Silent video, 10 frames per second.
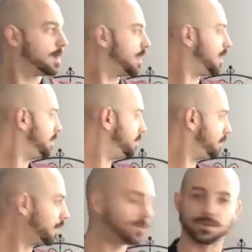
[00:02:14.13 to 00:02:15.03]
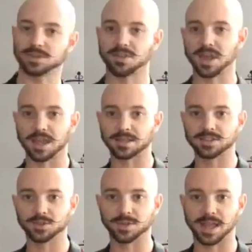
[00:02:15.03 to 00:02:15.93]
all sorts of
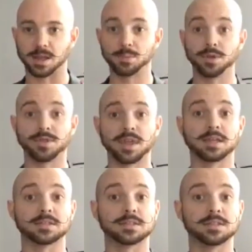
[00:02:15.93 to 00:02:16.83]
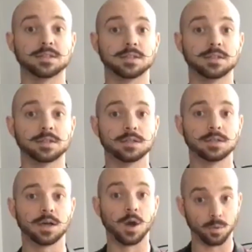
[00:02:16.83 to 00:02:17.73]
things to like put things
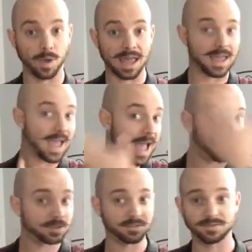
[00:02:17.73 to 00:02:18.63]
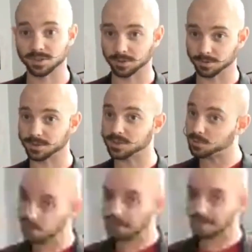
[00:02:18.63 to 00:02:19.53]
away out of visual
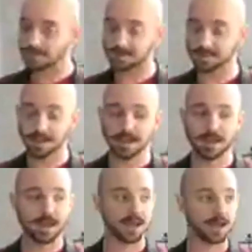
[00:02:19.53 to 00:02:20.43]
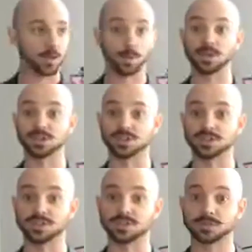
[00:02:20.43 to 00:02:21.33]
space, which
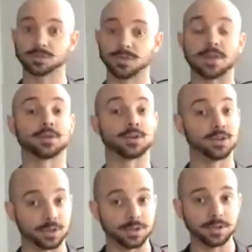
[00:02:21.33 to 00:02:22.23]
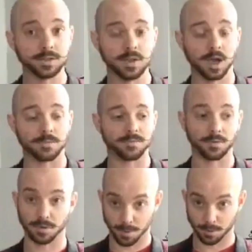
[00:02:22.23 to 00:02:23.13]
is rather good
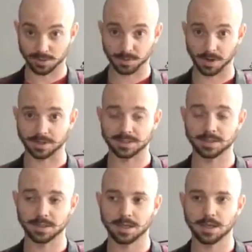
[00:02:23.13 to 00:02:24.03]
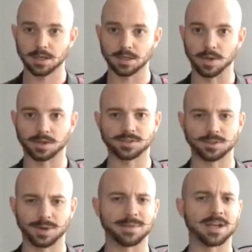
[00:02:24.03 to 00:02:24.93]
for the most part. You also
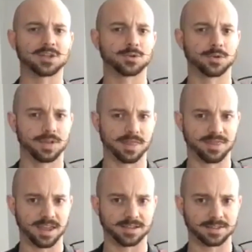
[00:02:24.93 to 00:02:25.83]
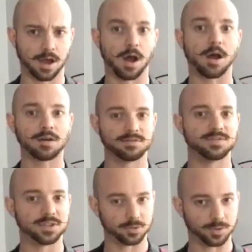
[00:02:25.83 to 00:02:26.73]
want to make sure that things are
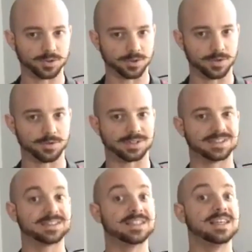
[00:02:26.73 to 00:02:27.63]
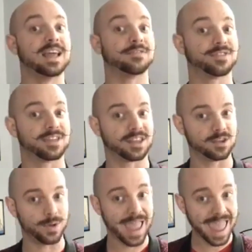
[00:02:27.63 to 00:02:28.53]
visual so that you can see everything that
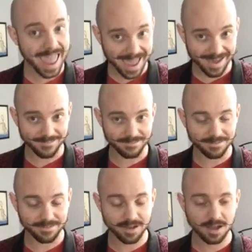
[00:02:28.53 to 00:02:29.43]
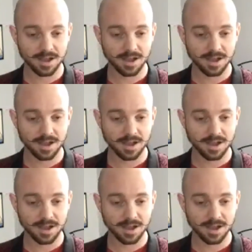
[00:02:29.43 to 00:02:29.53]
you have